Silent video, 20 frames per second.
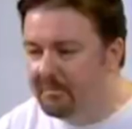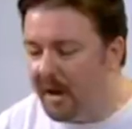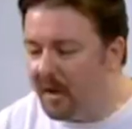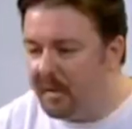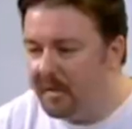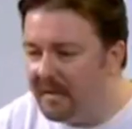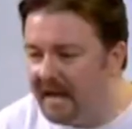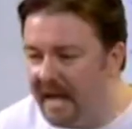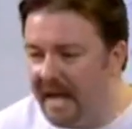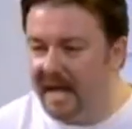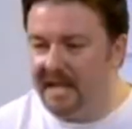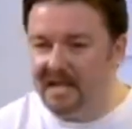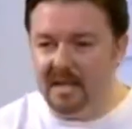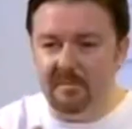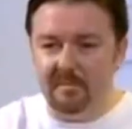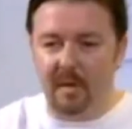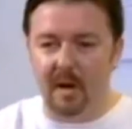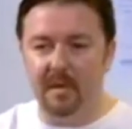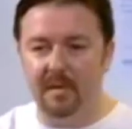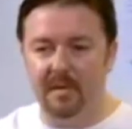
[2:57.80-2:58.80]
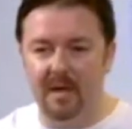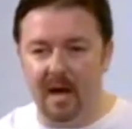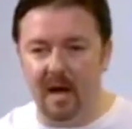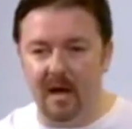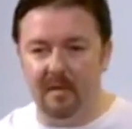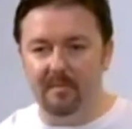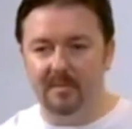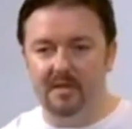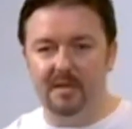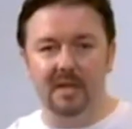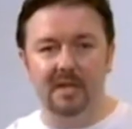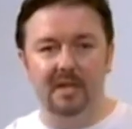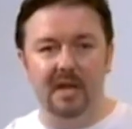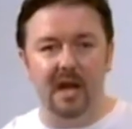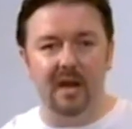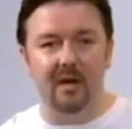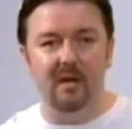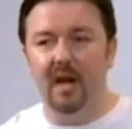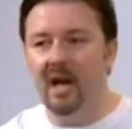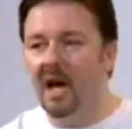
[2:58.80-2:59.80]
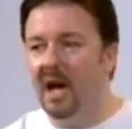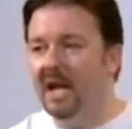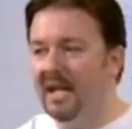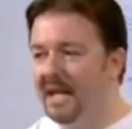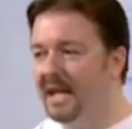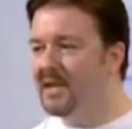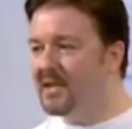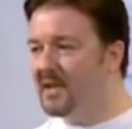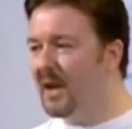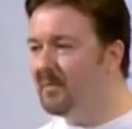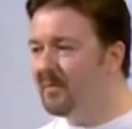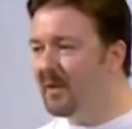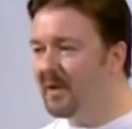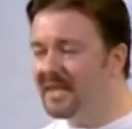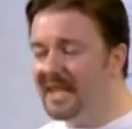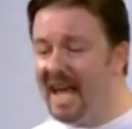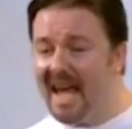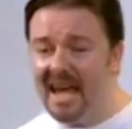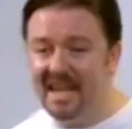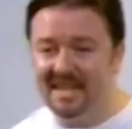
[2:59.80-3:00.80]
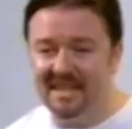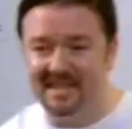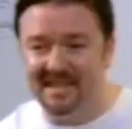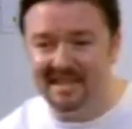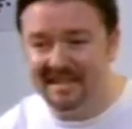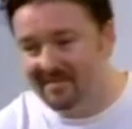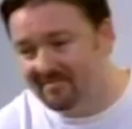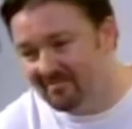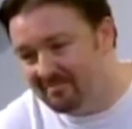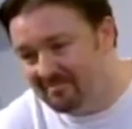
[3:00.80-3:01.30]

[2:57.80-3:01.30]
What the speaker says: both legs and both arms, just go, at least I'm not dead.